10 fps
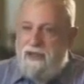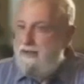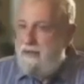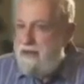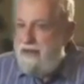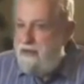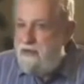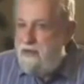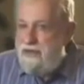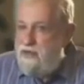Not everybody
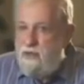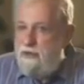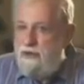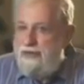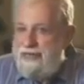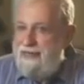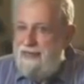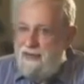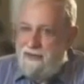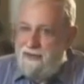knows what a
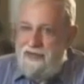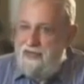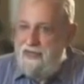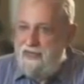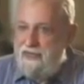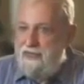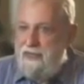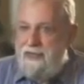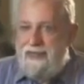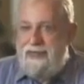superego is.
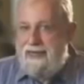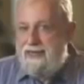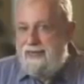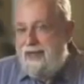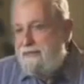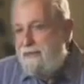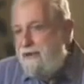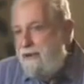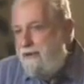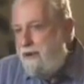It's that
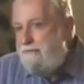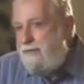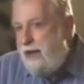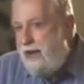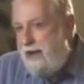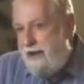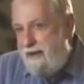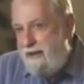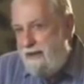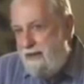part of our
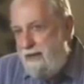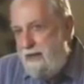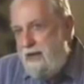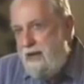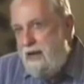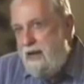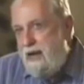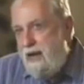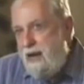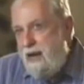mind
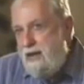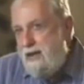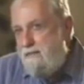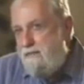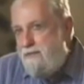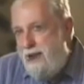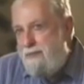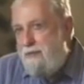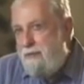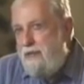that
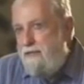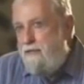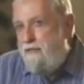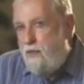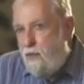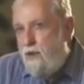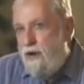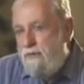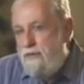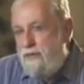probably
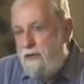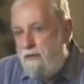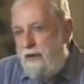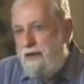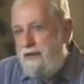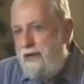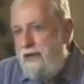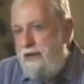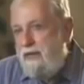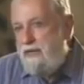forms around
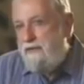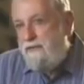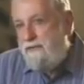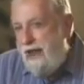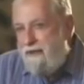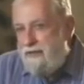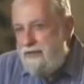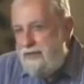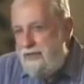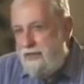age 5
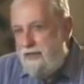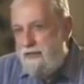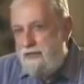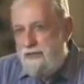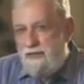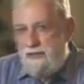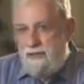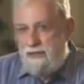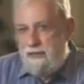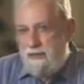or 6.
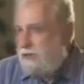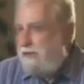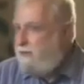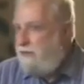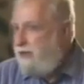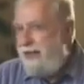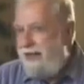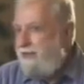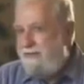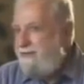Because before
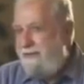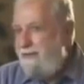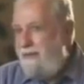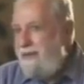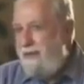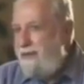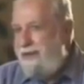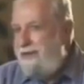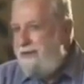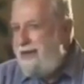that, we
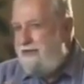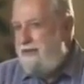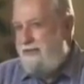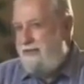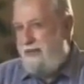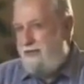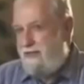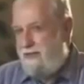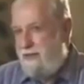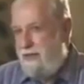don't have a
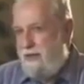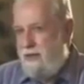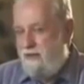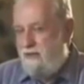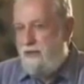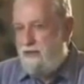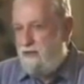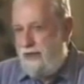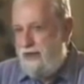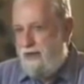sense of what's
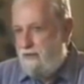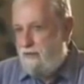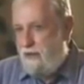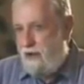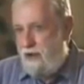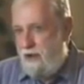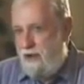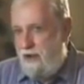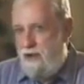right and wrong.